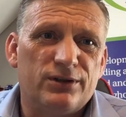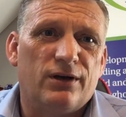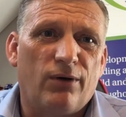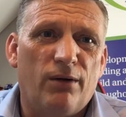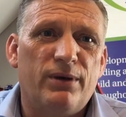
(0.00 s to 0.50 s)
You
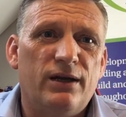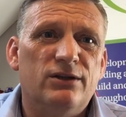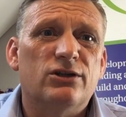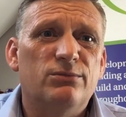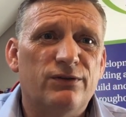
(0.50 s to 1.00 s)
know, I mean in
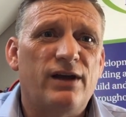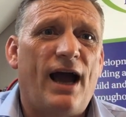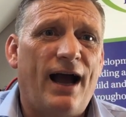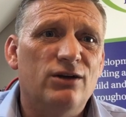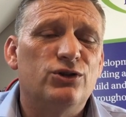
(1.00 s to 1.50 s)
terms of the
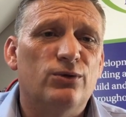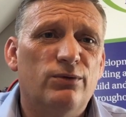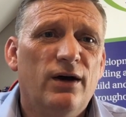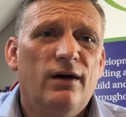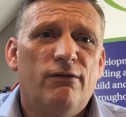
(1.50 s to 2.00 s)

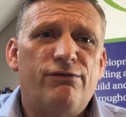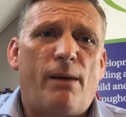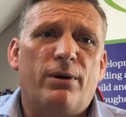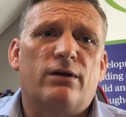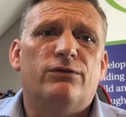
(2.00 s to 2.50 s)
actual
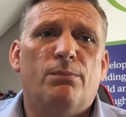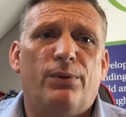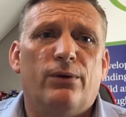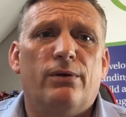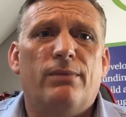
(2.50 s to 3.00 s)
fabric of the
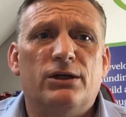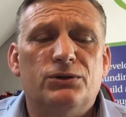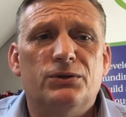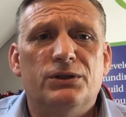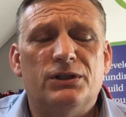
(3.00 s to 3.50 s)
building. Make
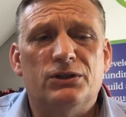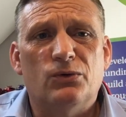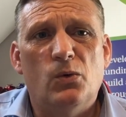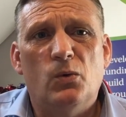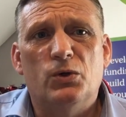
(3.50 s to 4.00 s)
sure it's
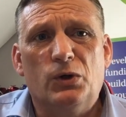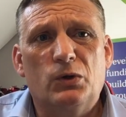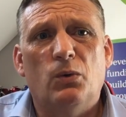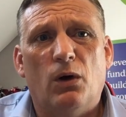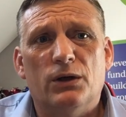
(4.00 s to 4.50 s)
all
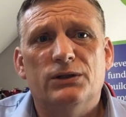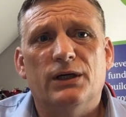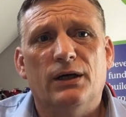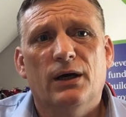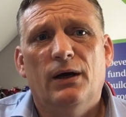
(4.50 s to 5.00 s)
good quality.